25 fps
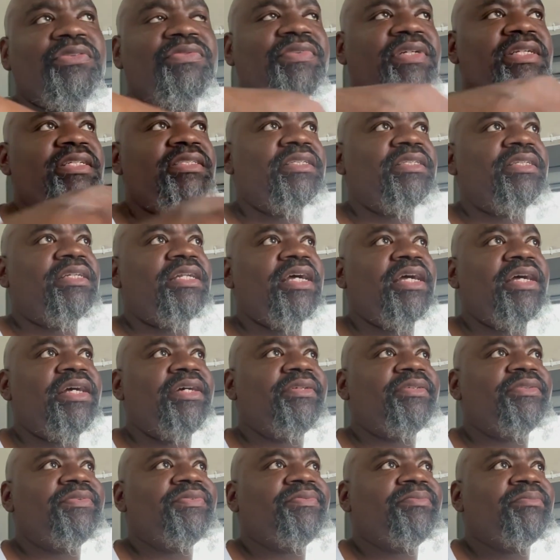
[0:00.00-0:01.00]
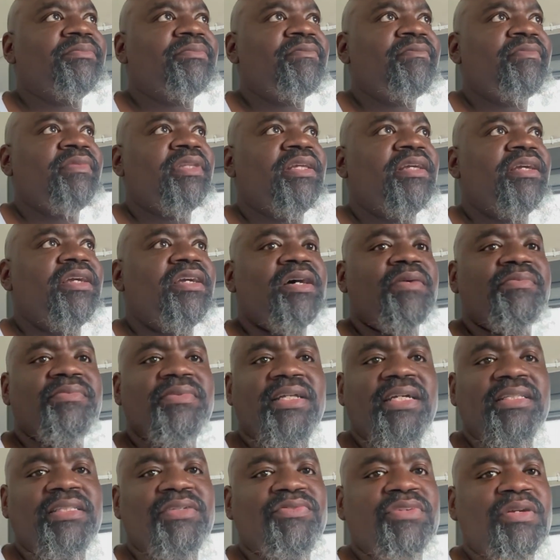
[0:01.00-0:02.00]
facing down. It comes
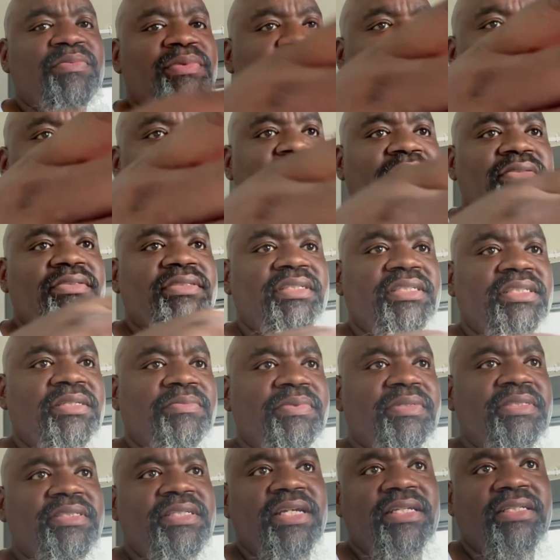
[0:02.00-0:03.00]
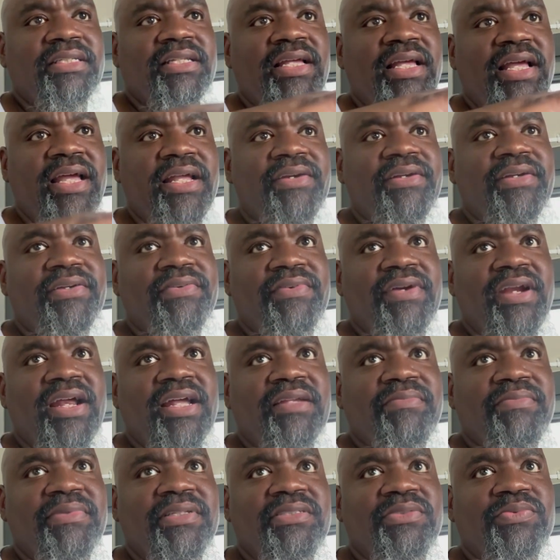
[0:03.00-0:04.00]
like the rubber belting to protect the headache rack
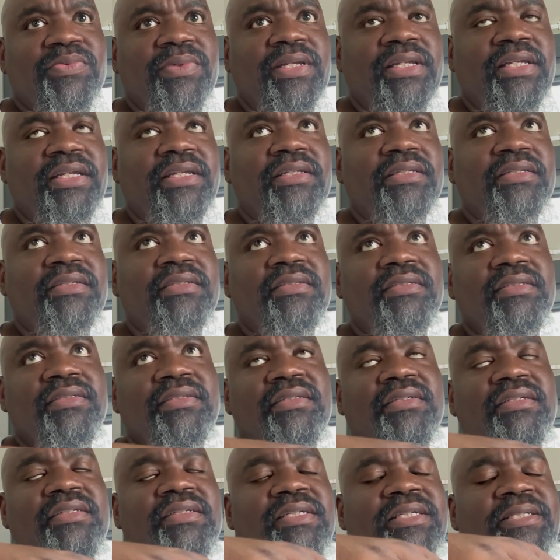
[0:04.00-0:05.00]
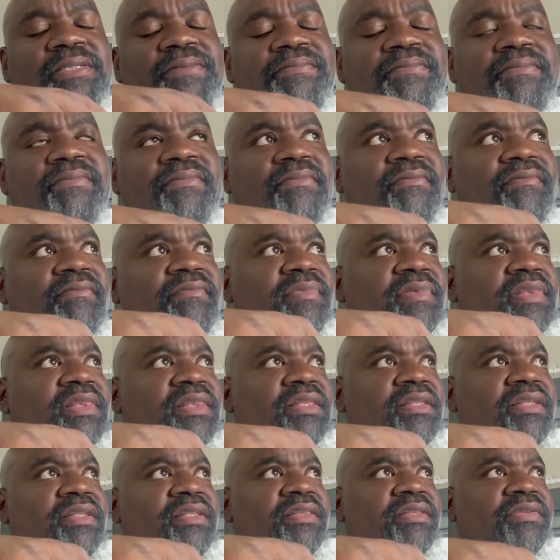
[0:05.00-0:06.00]
between
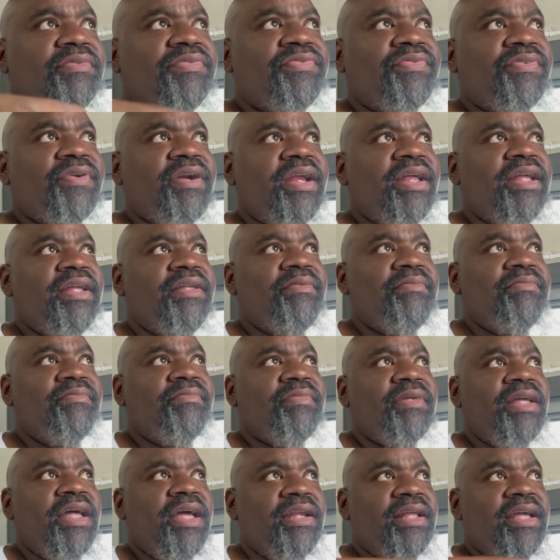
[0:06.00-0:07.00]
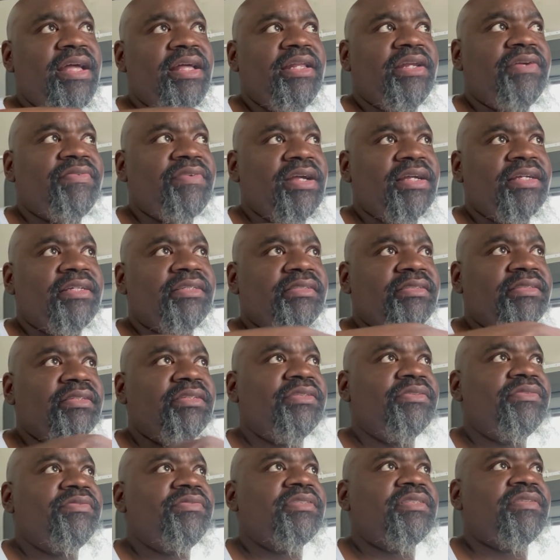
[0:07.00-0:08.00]
the frame and the headache rack
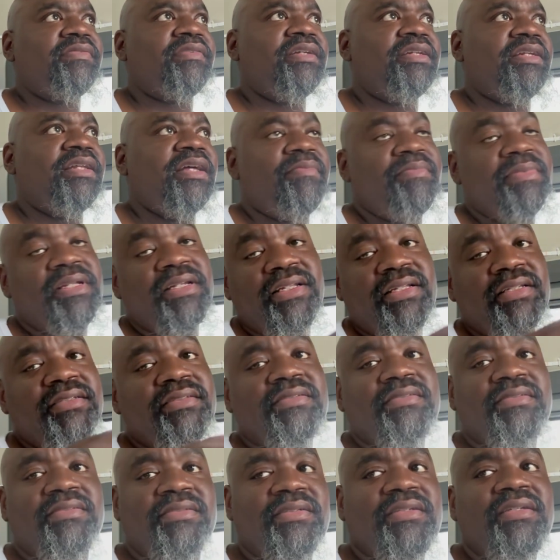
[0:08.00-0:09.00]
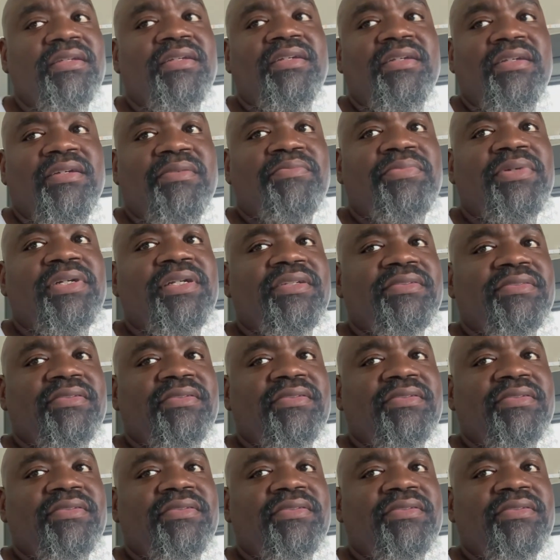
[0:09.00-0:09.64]
itself and stuff like that. I mean, it's pretty good.